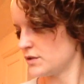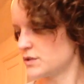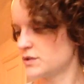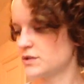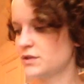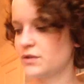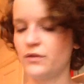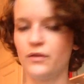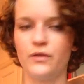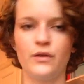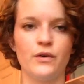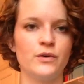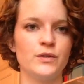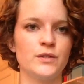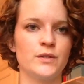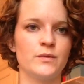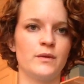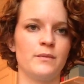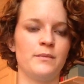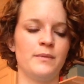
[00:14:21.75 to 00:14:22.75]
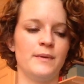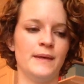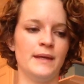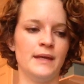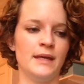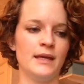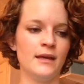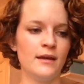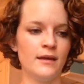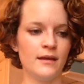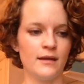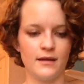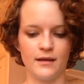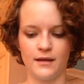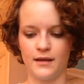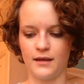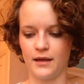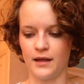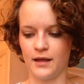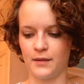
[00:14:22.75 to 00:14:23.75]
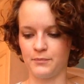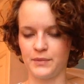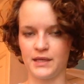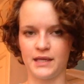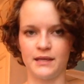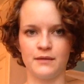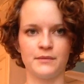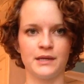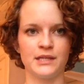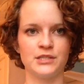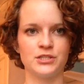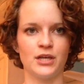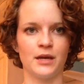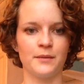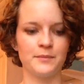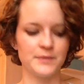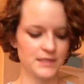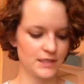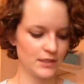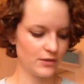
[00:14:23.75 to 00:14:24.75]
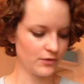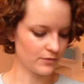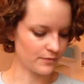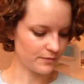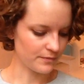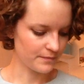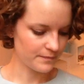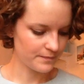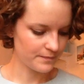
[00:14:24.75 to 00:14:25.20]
So those will be up in my shop soon.